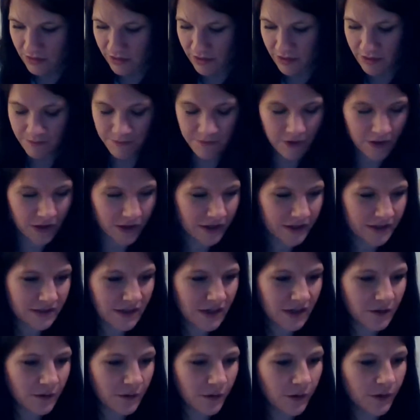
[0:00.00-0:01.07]
All right, if y'all like
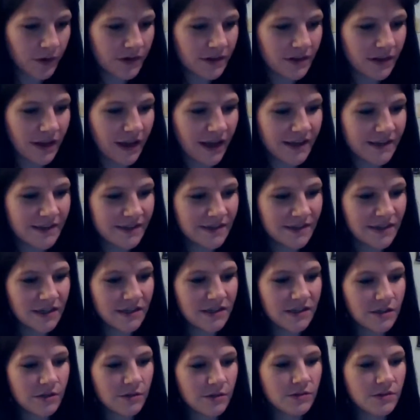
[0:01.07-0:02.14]
dichroic glass, stay
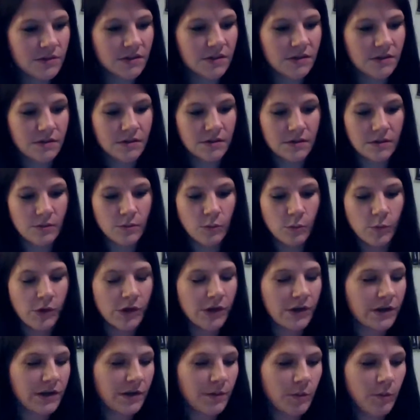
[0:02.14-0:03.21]
tuned.
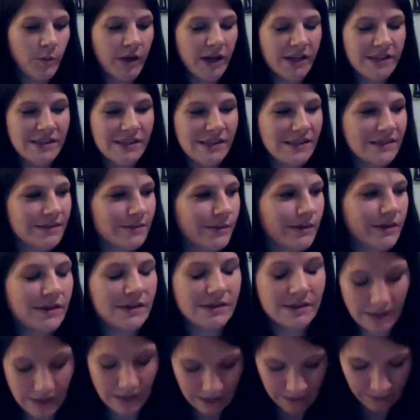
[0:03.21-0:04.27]
We're coming back to this one
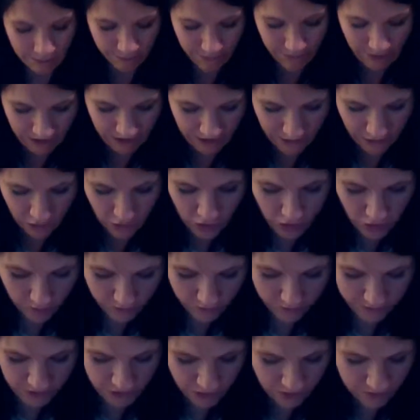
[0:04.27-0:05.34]
because I, I didn't know
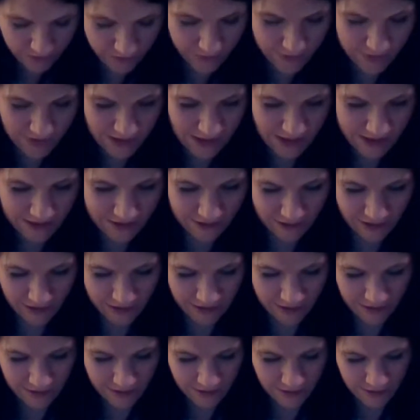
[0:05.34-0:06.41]
for sure if it was glass or
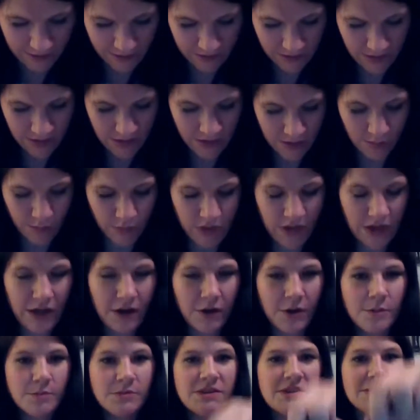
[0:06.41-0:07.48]
not, but
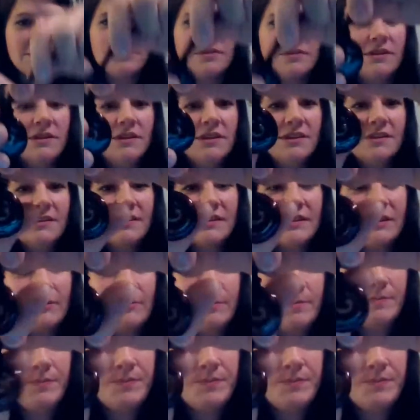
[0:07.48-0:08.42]
now I'm certain it is.